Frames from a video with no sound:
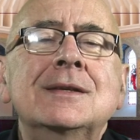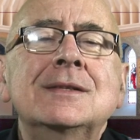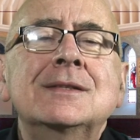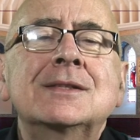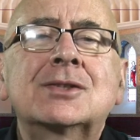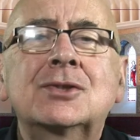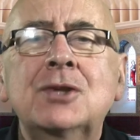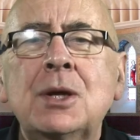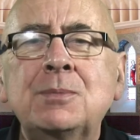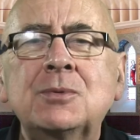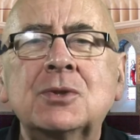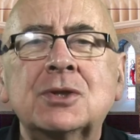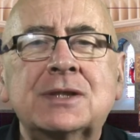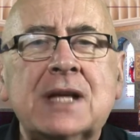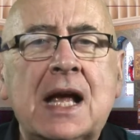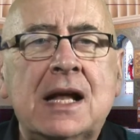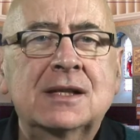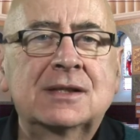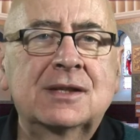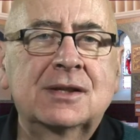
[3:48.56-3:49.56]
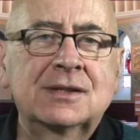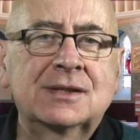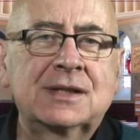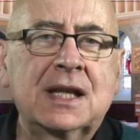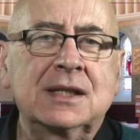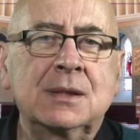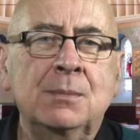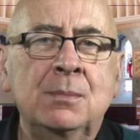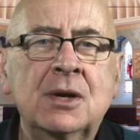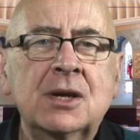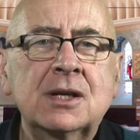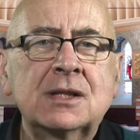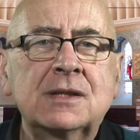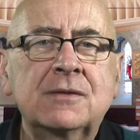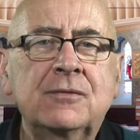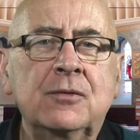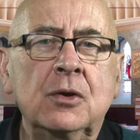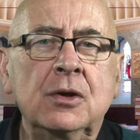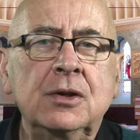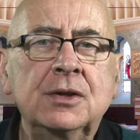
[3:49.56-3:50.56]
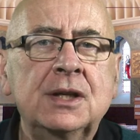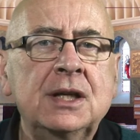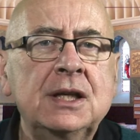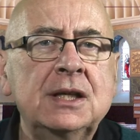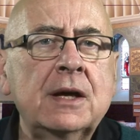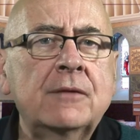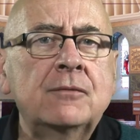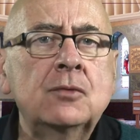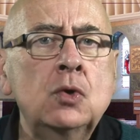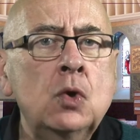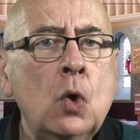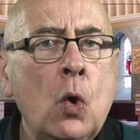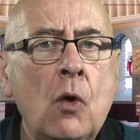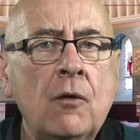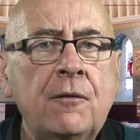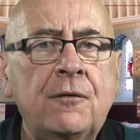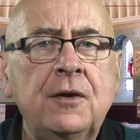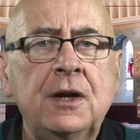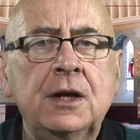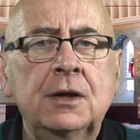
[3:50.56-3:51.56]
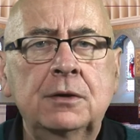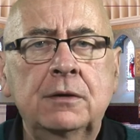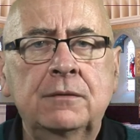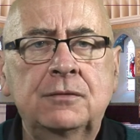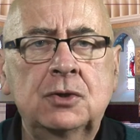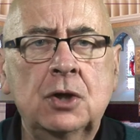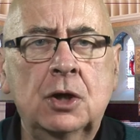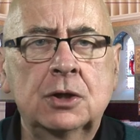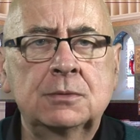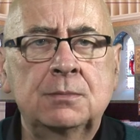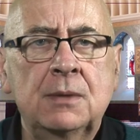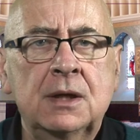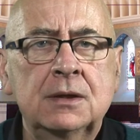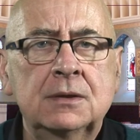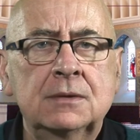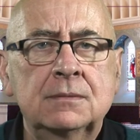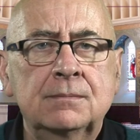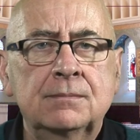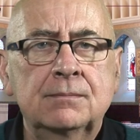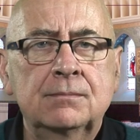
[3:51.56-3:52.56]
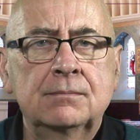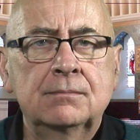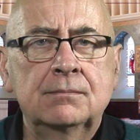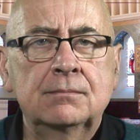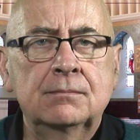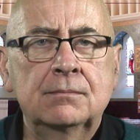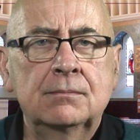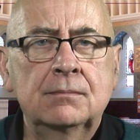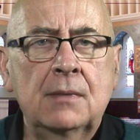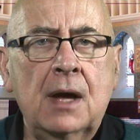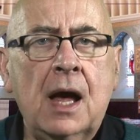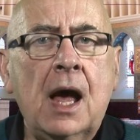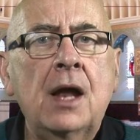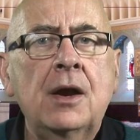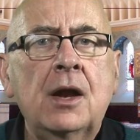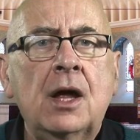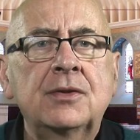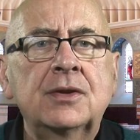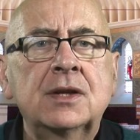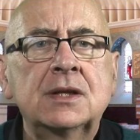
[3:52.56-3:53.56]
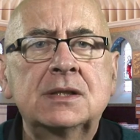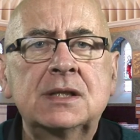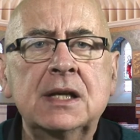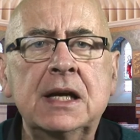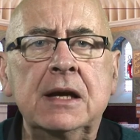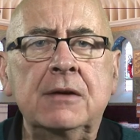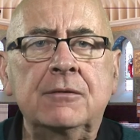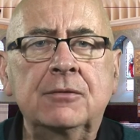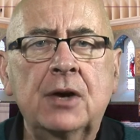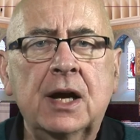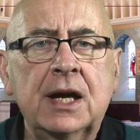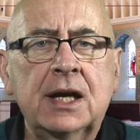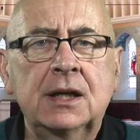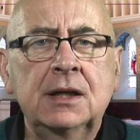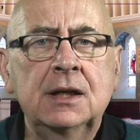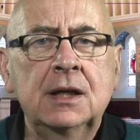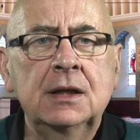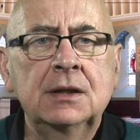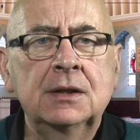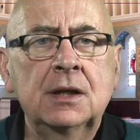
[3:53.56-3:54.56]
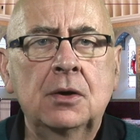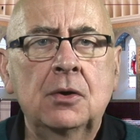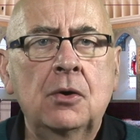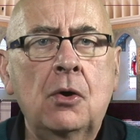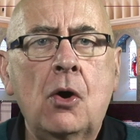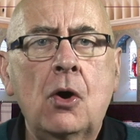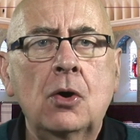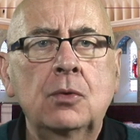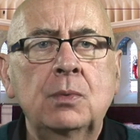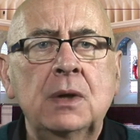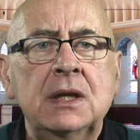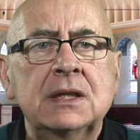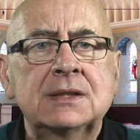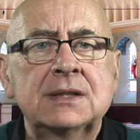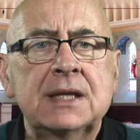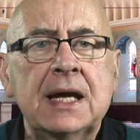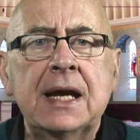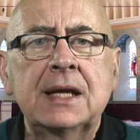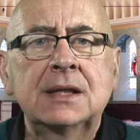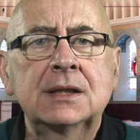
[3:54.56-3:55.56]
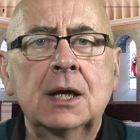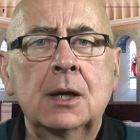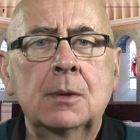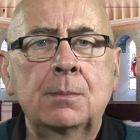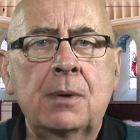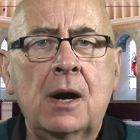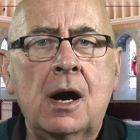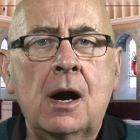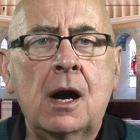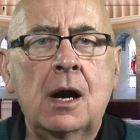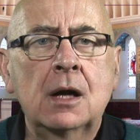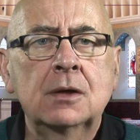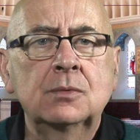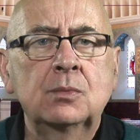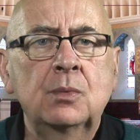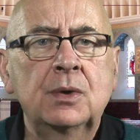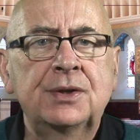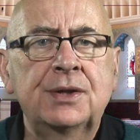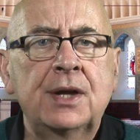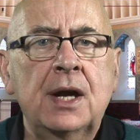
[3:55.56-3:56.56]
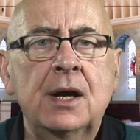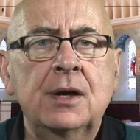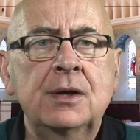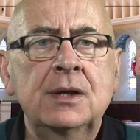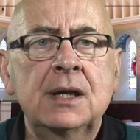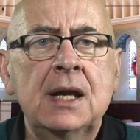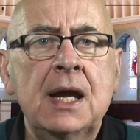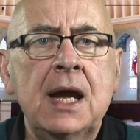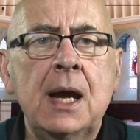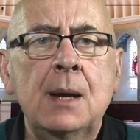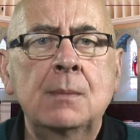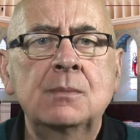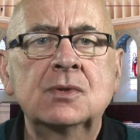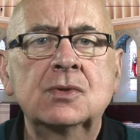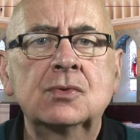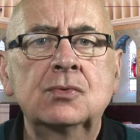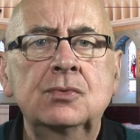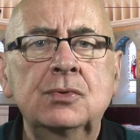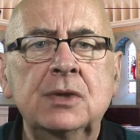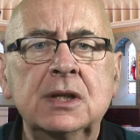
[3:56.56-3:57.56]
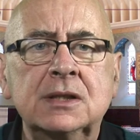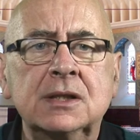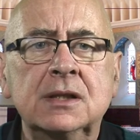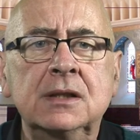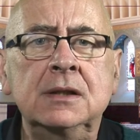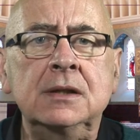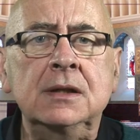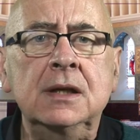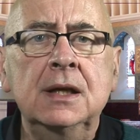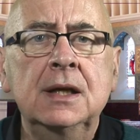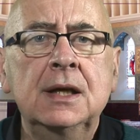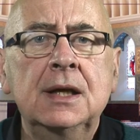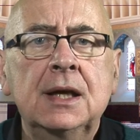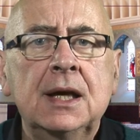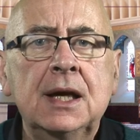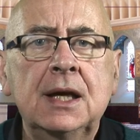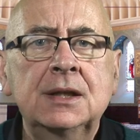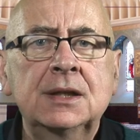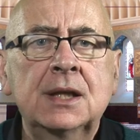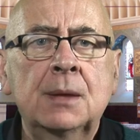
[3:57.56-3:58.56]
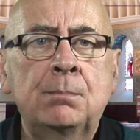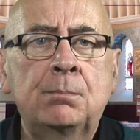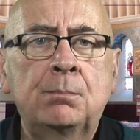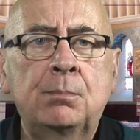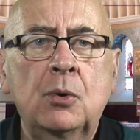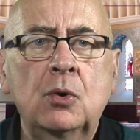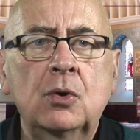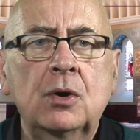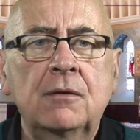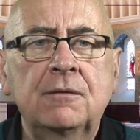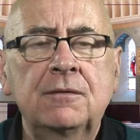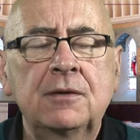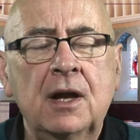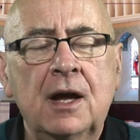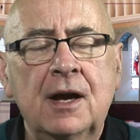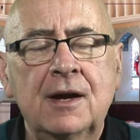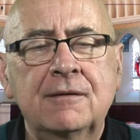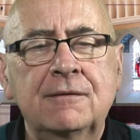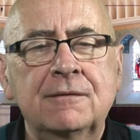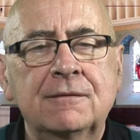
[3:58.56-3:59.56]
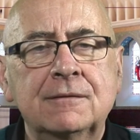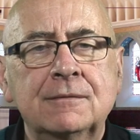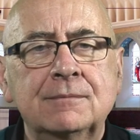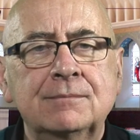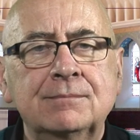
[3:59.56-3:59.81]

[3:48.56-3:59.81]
Scripture tells us that the merciful need have no fear of judgment. And on the day of reckoning, the Lord will take their part with their names written in the book of life.